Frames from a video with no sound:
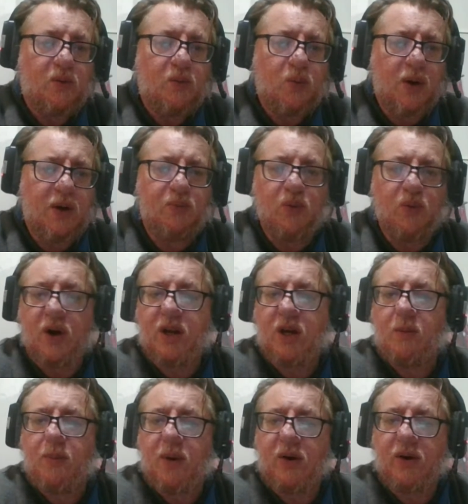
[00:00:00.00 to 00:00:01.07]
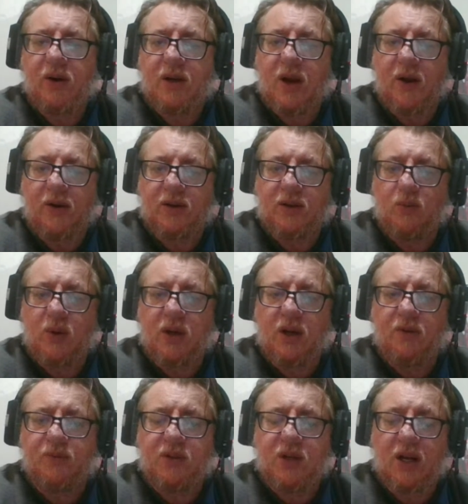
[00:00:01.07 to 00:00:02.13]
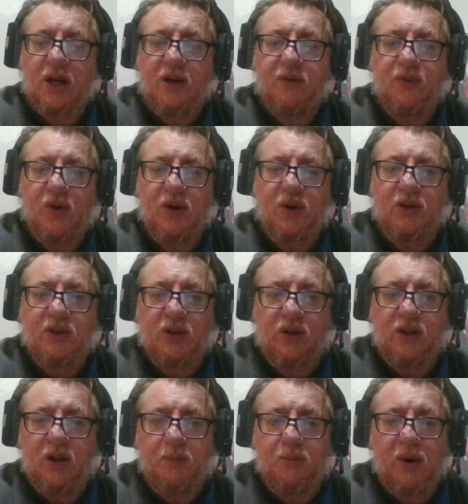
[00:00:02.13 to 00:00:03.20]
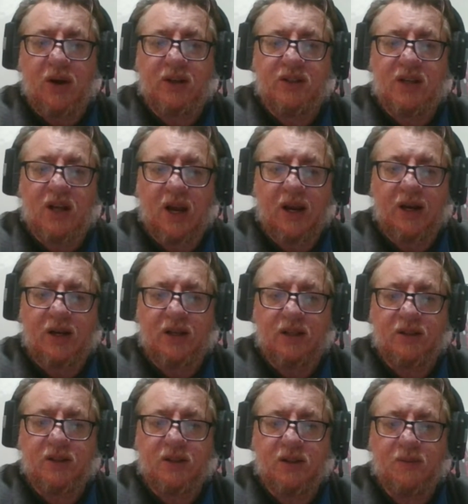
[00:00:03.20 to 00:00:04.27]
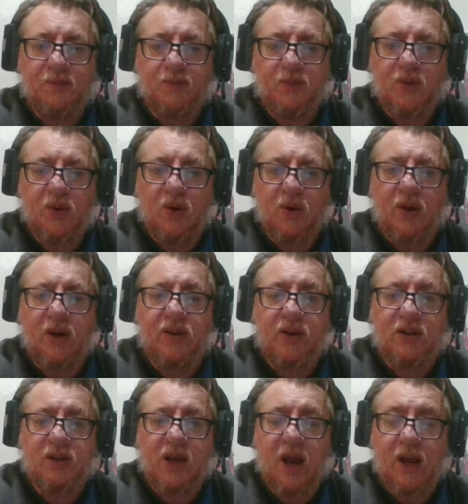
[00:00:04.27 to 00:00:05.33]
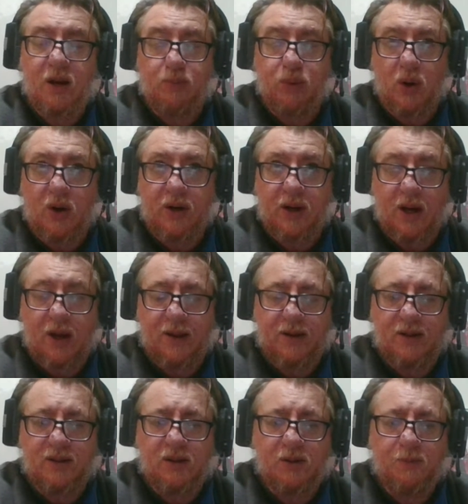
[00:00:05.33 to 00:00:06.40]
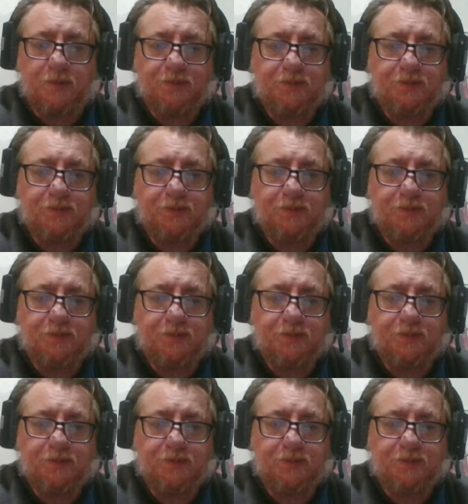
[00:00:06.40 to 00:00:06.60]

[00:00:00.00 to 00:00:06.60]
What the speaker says: when writing about a character, we're going to today focus on the protagonist, although this can apply to others.